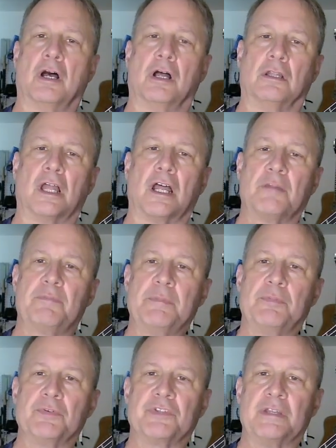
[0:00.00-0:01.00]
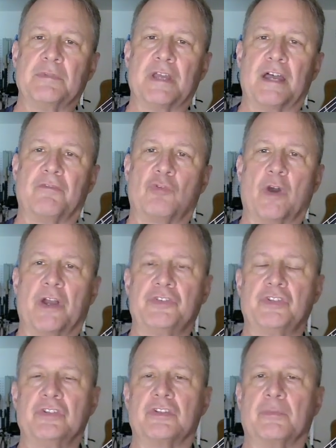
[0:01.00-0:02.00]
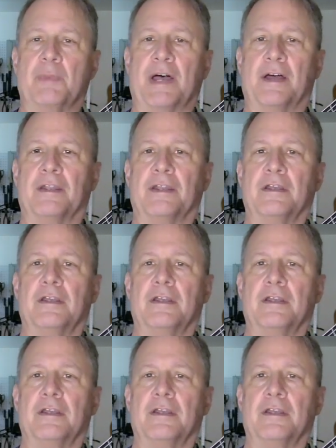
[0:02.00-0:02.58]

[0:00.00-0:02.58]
A lot of people seem to have questions about